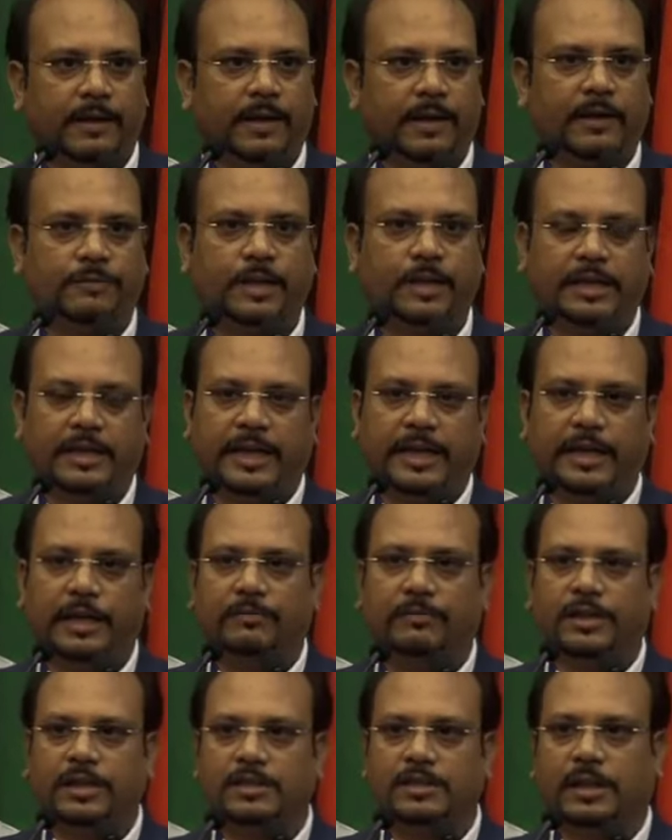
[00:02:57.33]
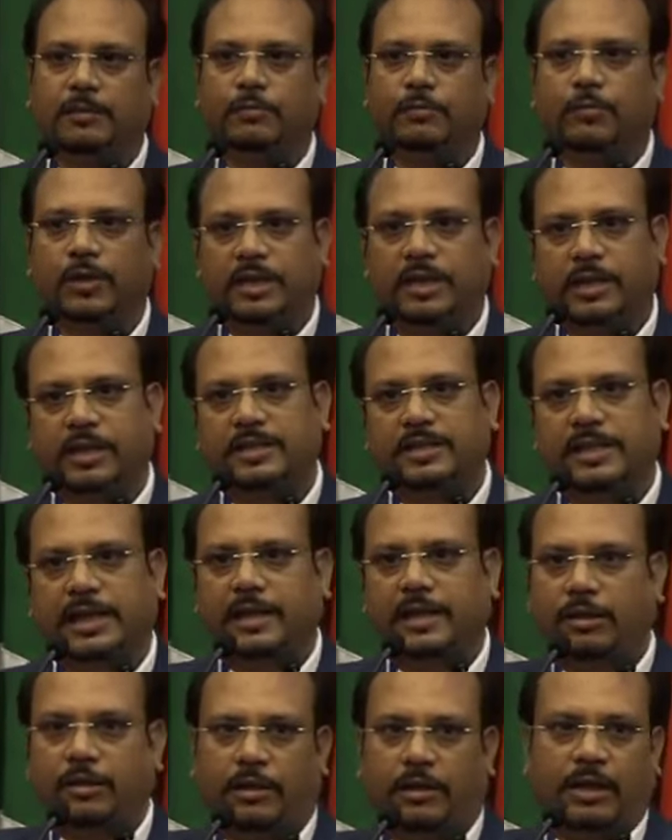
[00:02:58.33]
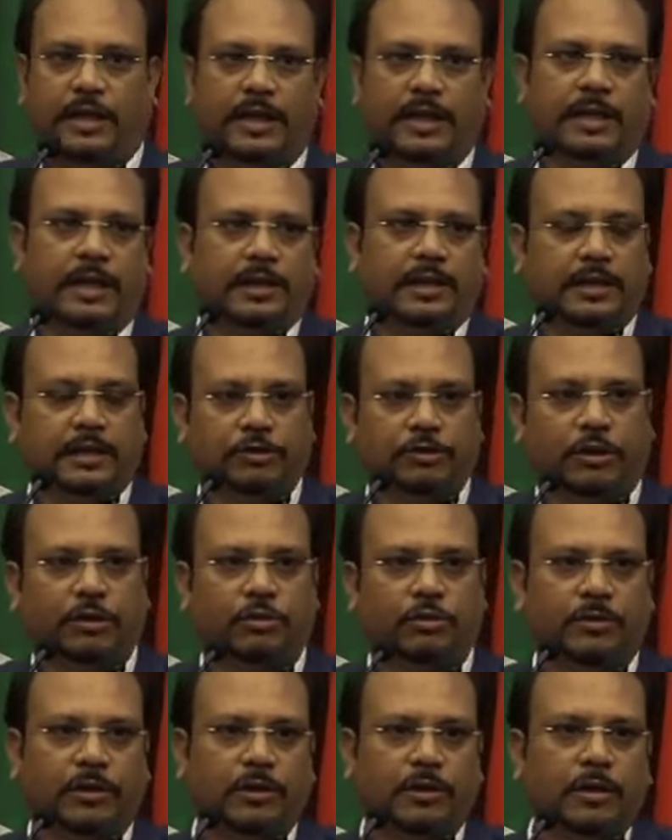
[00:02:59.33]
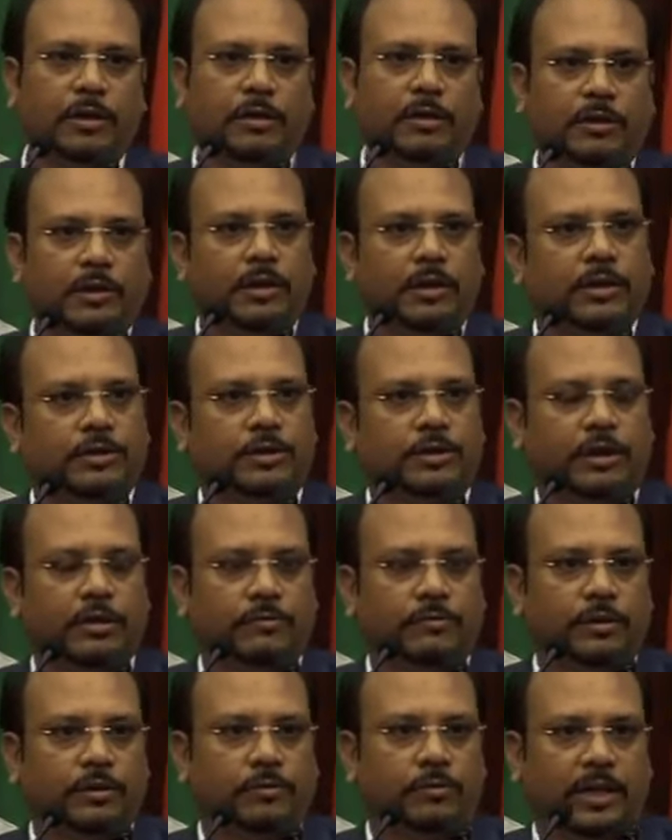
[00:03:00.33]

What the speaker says: after taking with some waters and other soluble